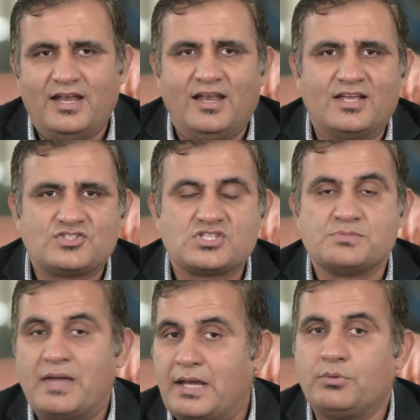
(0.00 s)
And
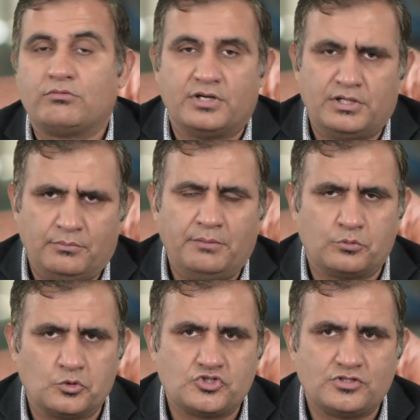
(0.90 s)
last is manpower
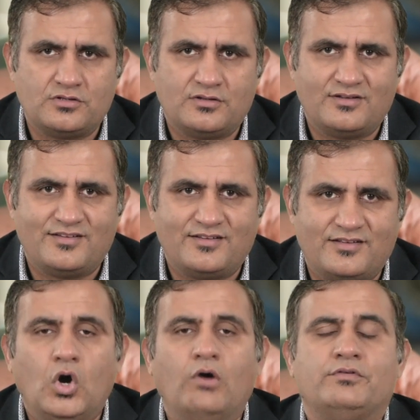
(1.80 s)
approach.
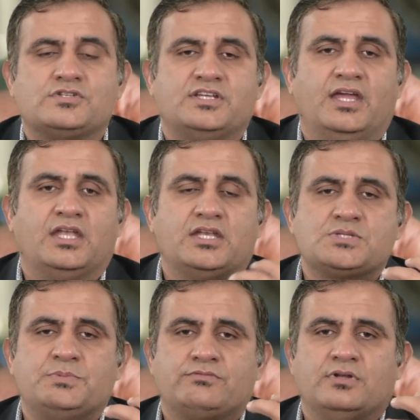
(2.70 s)
So obviously
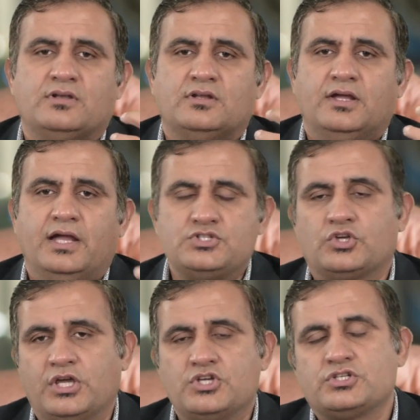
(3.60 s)
it is between
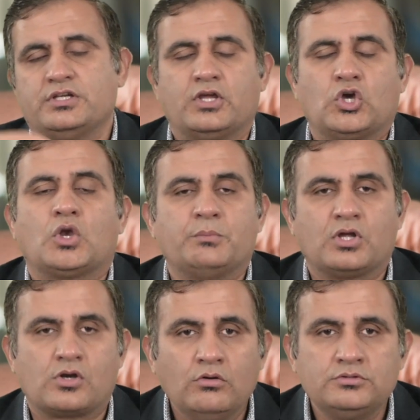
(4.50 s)
education and
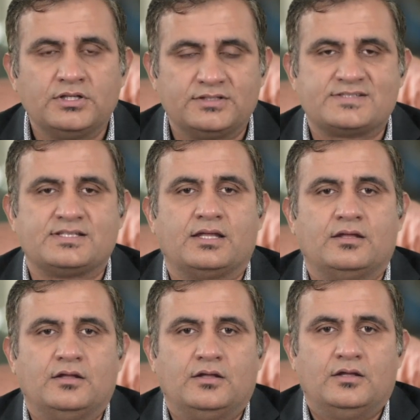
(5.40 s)
economic growth.
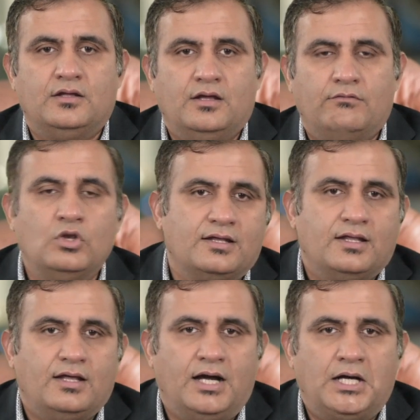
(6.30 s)
We look at
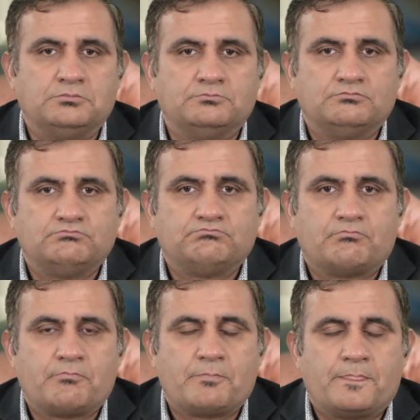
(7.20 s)

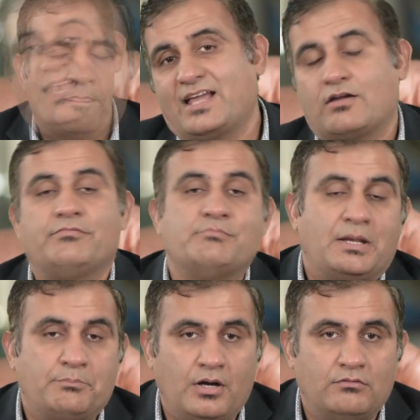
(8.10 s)
when there's a lack
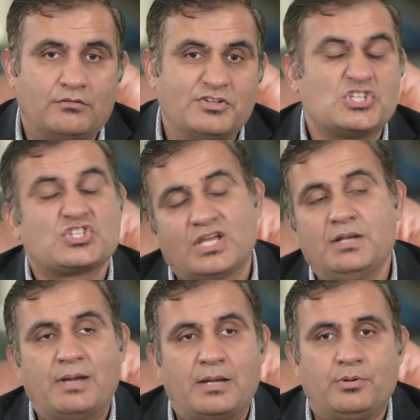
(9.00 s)
of manpower, which is
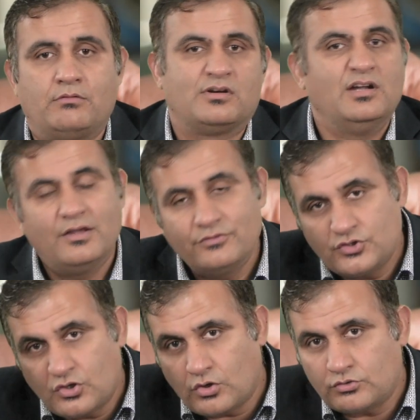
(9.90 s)
skilled manpower,
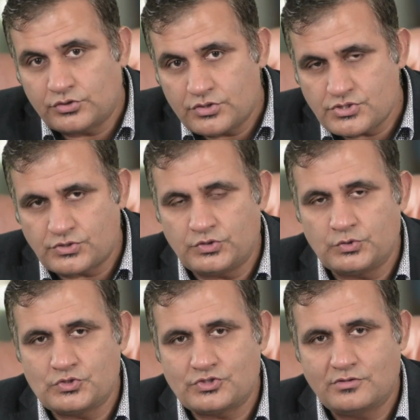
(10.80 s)
the growth is
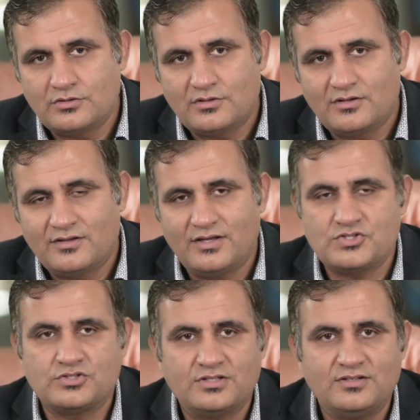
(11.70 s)
reduced,
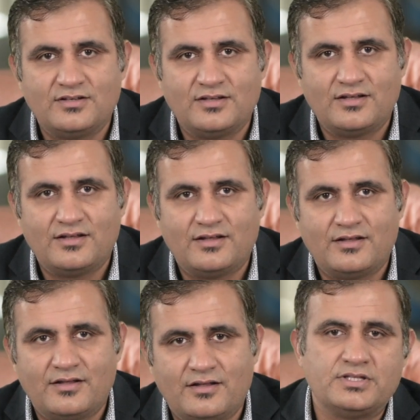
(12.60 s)
isn't it?
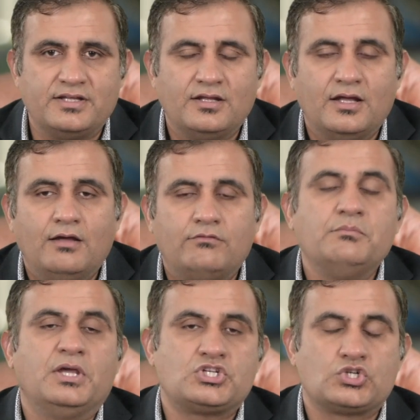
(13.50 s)
And obviously
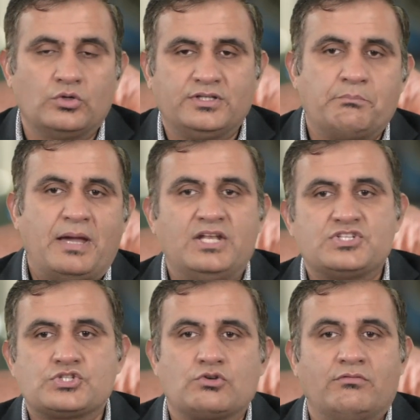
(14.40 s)
we make sure that
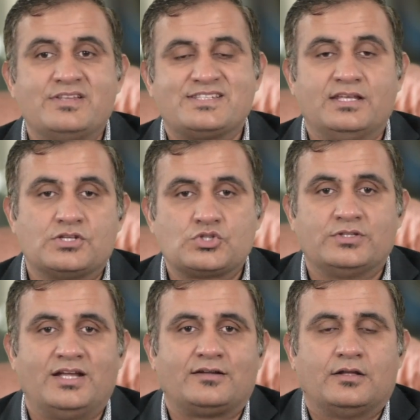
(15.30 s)
balance is always there,
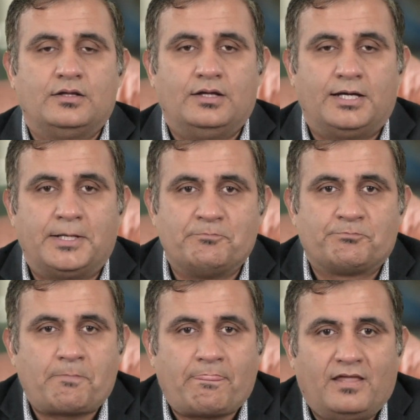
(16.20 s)
so that
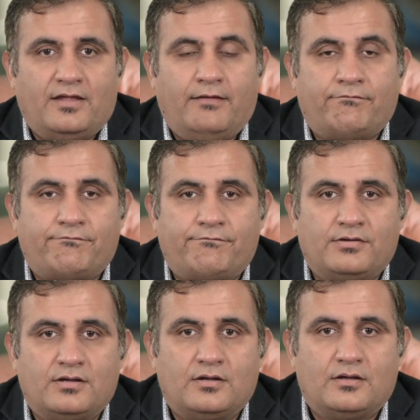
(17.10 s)

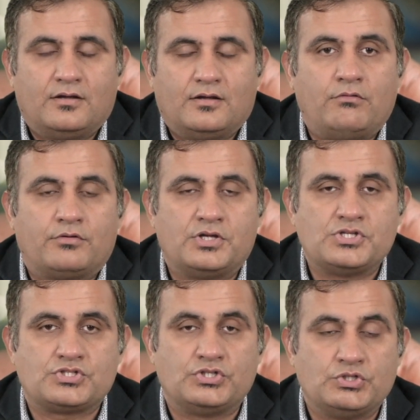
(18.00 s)
if the
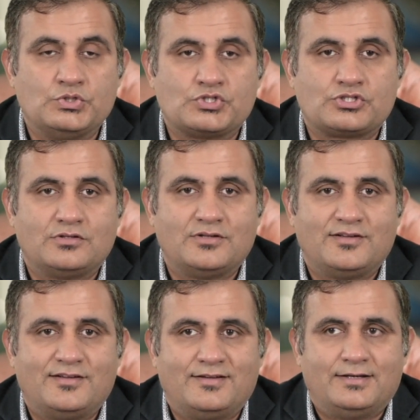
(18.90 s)
manpower is reduced,
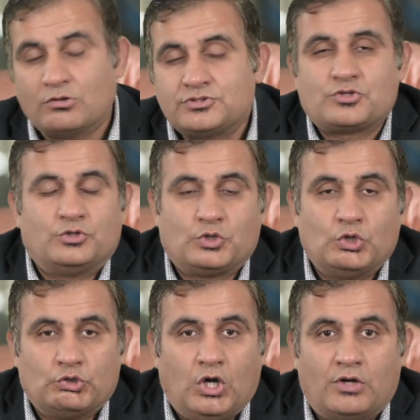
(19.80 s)
the growth is
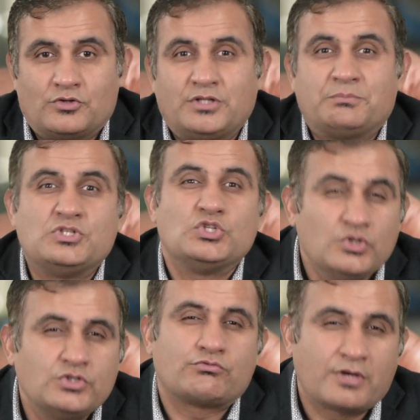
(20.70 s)
going to go down. So that
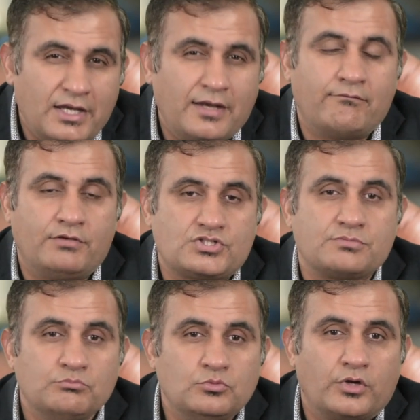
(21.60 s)
means you need to really
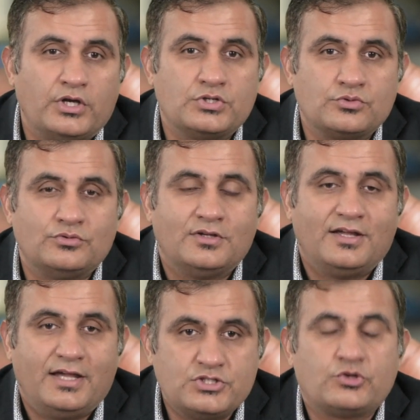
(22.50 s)
invest more
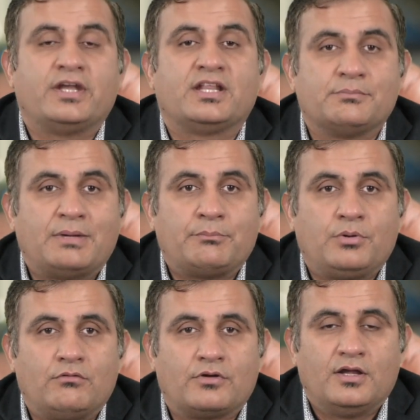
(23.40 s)
into educating the
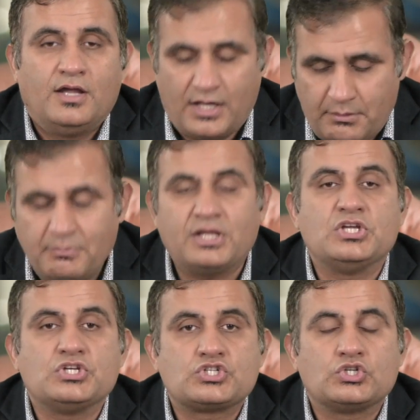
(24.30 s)
manpower and
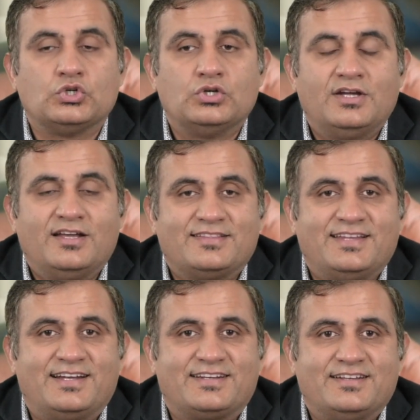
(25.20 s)
making sure
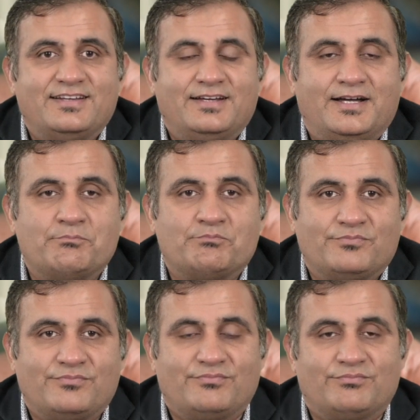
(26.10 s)
that
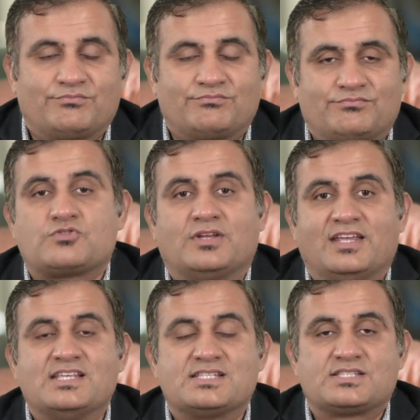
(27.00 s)
the
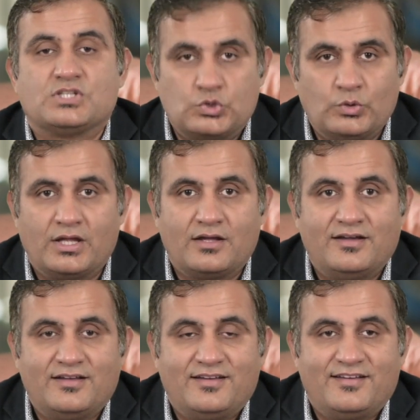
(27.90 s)
industry is
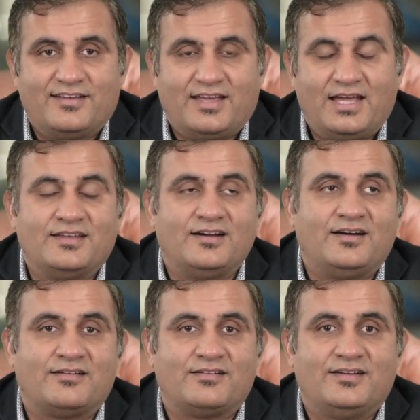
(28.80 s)
doing and
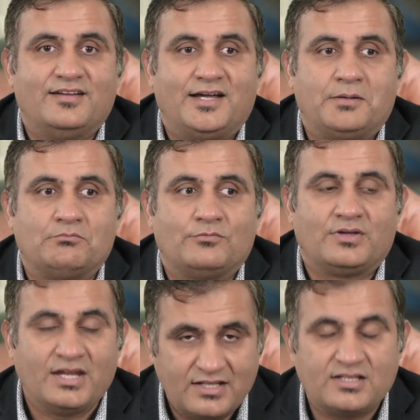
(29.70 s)
they are
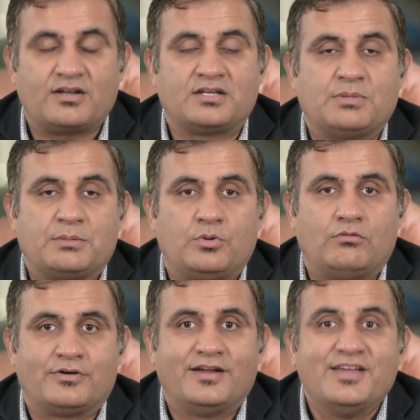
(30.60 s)
getting the right
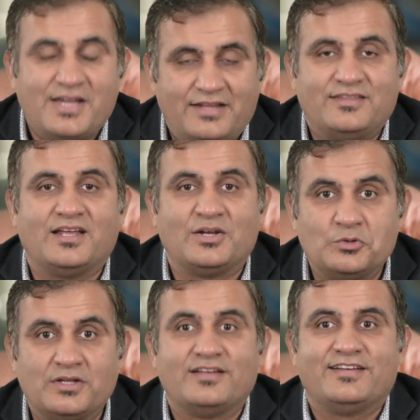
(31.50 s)
manpower and they
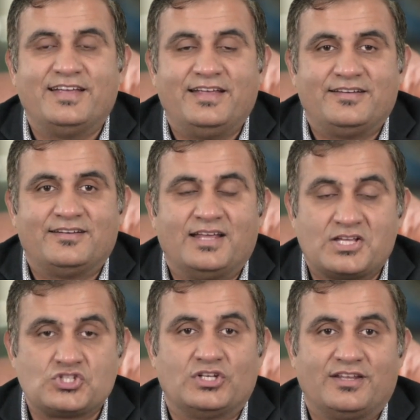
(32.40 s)
are doing,
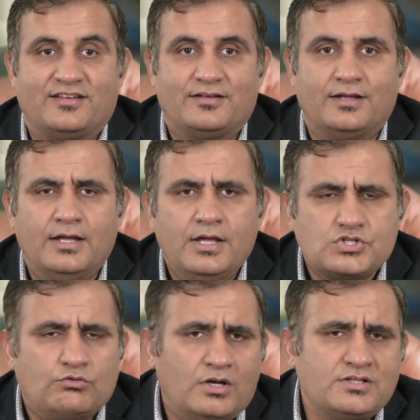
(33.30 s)
excelling.
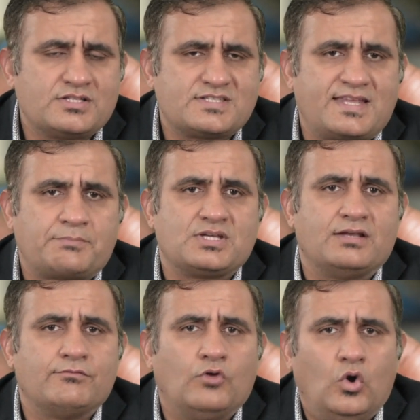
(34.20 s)
So what are the
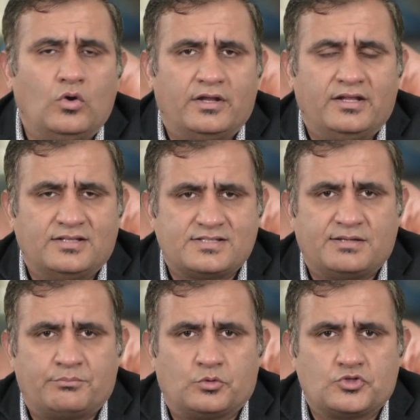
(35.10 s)
steps involved in
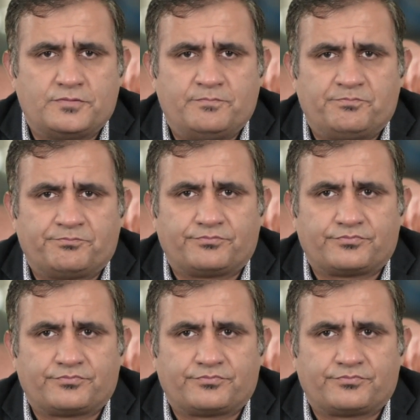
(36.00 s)
this approach?